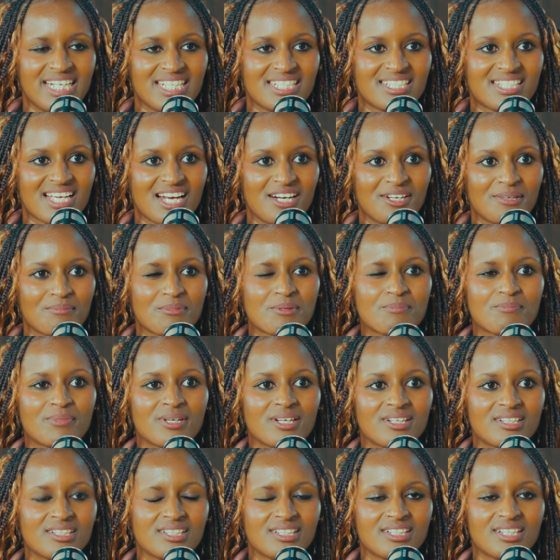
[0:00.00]
And I
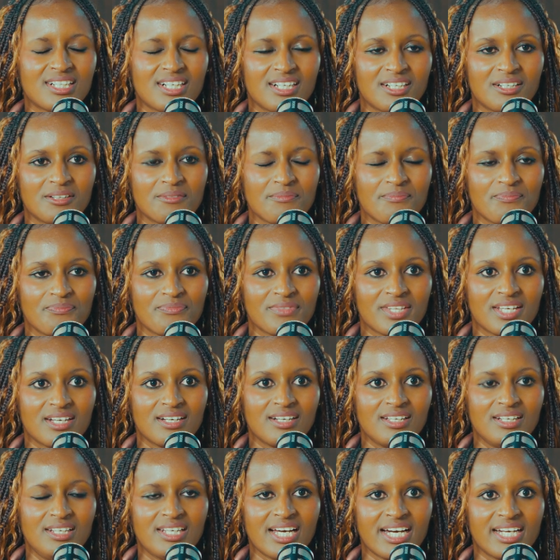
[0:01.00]
remember
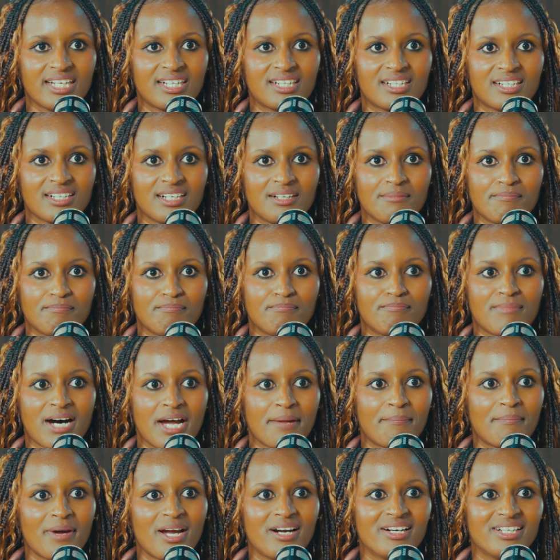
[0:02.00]
like
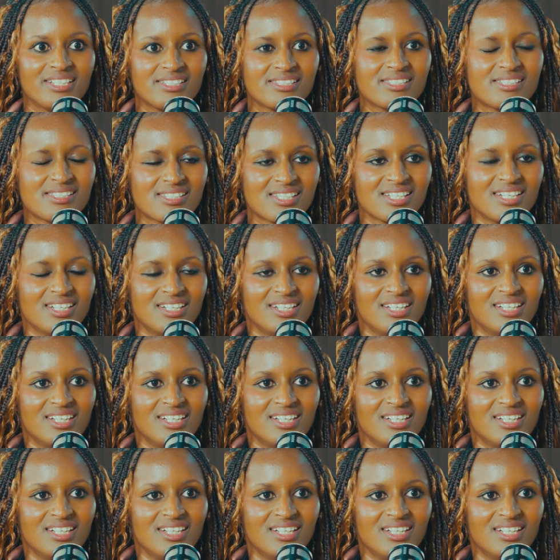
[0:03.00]
my parents,